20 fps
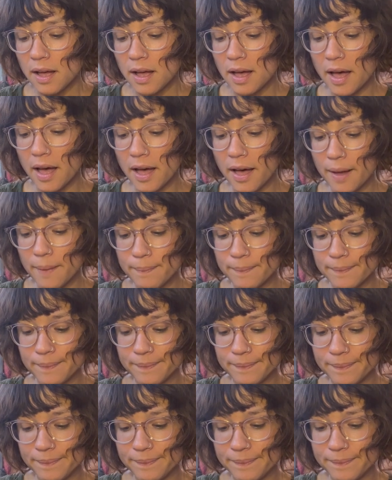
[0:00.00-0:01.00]

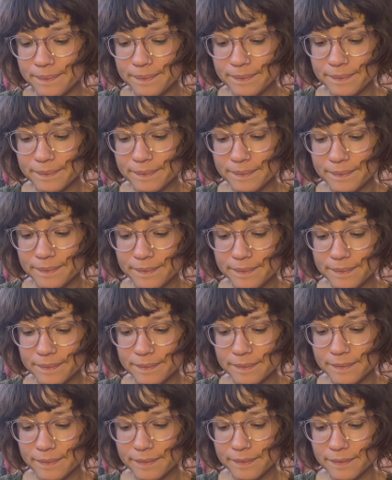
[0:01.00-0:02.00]
um,
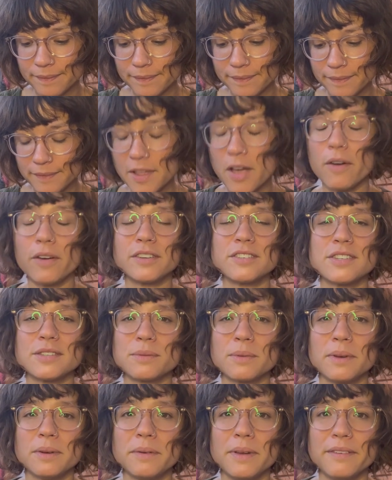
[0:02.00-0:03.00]
no, it just
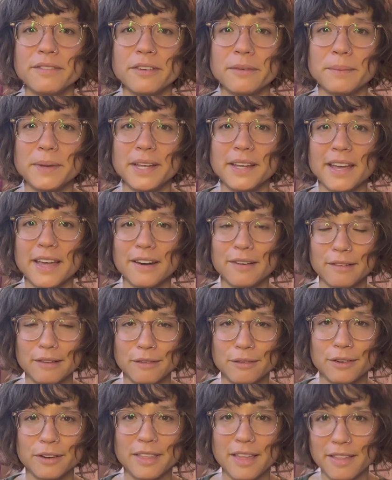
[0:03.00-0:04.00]
went away from me. I don't
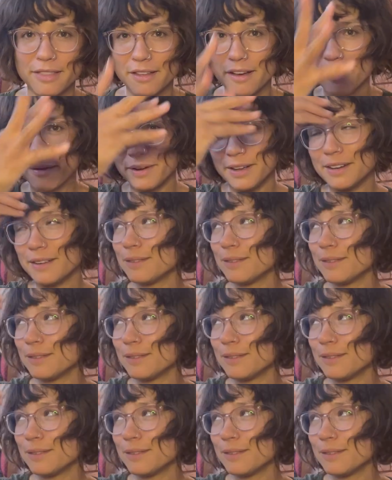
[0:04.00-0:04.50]
know where that pot went. I